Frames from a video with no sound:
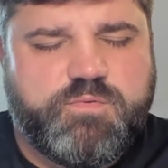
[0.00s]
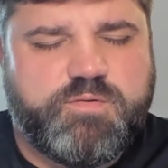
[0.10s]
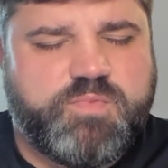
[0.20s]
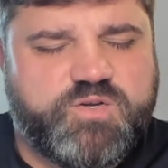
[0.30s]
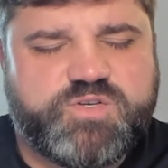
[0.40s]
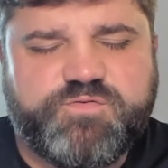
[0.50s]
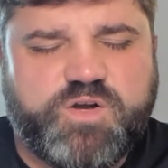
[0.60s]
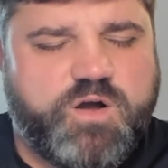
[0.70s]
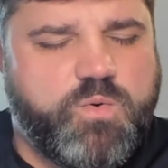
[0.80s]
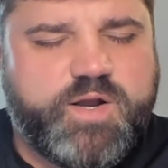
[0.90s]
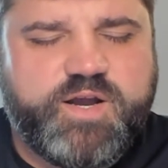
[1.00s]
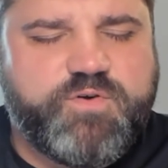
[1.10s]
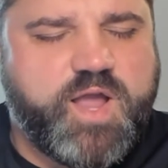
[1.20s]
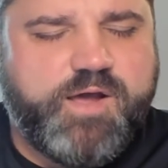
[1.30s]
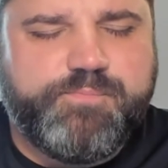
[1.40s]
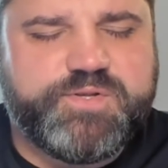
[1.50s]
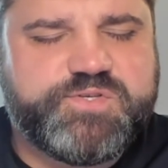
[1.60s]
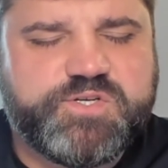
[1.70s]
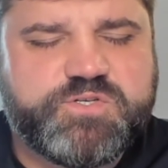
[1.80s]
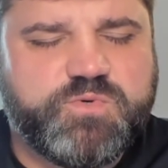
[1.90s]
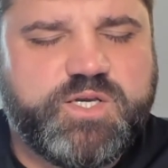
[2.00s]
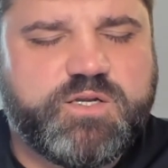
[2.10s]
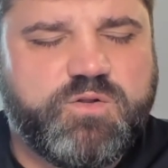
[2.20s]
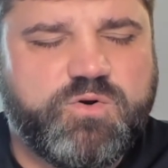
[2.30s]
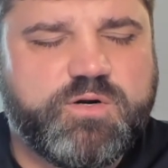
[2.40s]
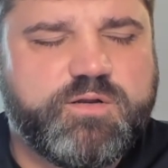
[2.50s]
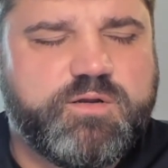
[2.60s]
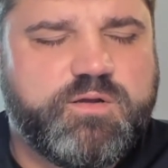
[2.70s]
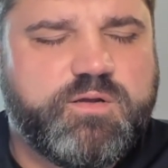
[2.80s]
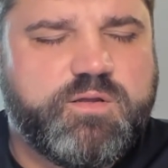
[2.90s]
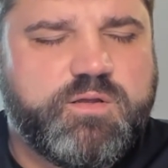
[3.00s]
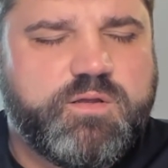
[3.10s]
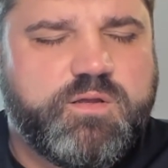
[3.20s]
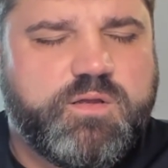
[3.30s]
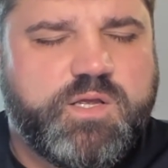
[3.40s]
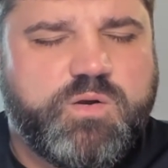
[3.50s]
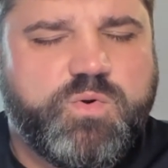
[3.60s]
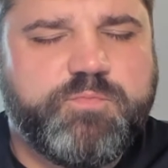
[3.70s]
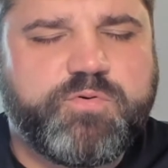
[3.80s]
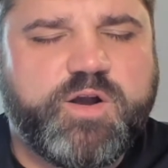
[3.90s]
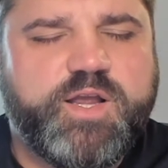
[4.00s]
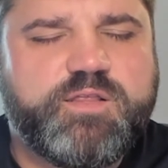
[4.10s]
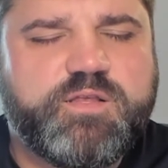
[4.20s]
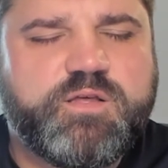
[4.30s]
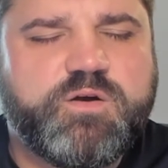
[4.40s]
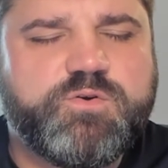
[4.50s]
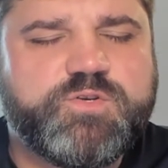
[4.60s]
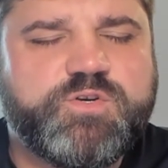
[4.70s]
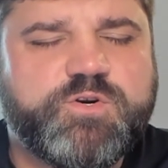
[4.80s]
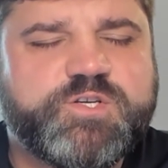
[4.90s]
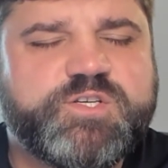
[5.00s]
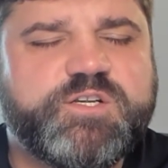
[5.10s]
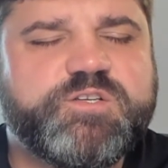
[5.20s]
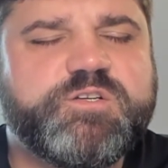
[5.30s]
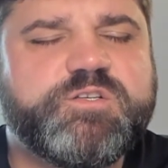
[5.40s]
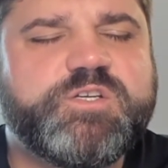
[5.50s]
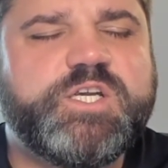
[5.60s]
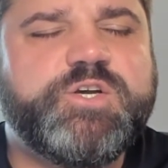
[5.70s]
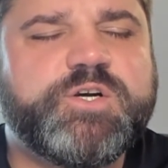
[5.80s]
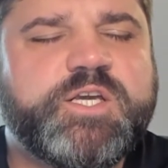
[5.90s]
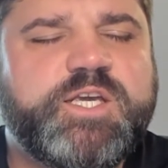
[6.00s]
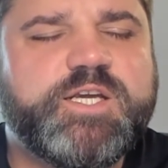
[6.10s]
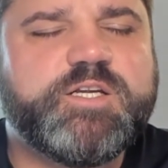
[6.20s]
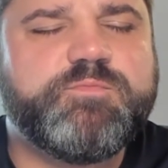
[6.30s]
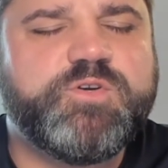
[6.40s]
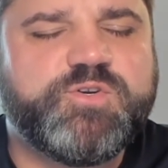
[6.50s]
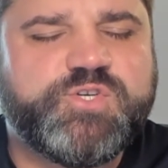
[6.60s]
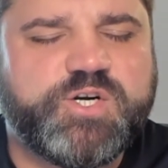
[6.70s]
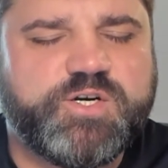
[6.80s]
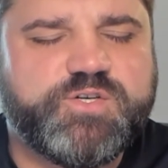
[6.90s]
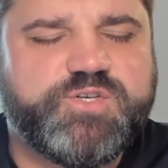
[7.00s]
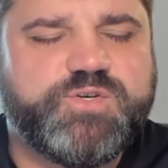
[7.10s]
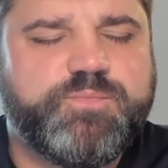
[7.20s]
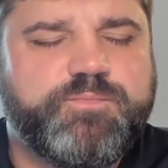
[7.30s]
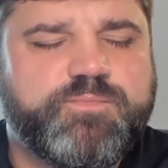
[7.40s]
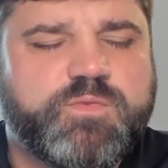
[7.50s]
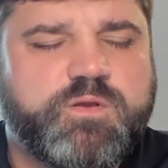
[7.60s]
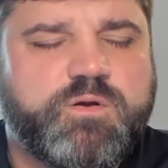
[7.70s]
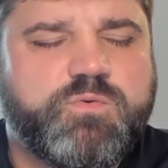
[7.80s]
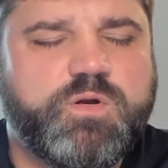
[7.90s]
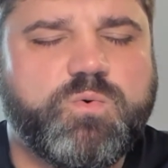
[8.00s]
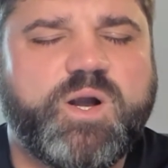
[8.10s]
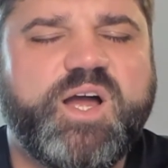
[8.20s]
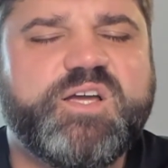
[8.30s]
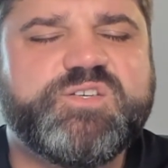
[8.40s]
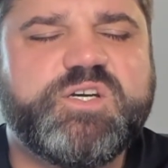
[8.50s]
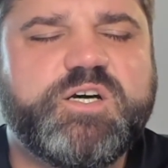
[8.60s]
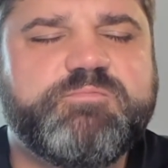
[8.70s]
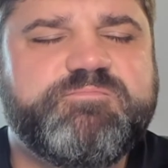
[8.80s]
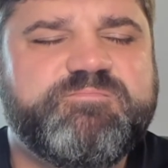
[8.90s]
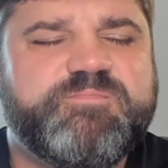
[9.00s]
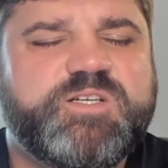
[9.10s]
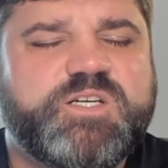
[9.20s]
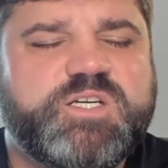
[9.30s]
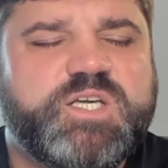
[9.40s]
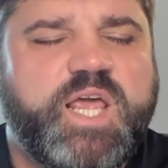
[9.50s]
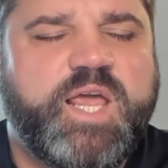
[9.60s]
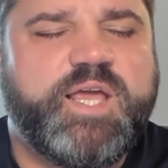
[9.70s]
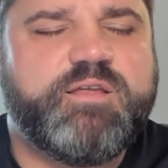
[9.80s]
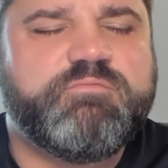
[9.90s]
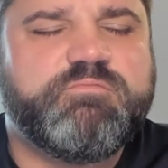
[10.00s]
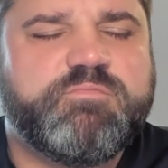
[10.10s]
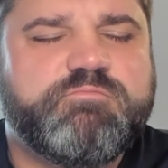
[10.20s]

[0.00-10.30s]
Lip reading: But most of all, whatever happens this week, Lord, We pray that those who are citizens in your kingdom, your church, will rise up and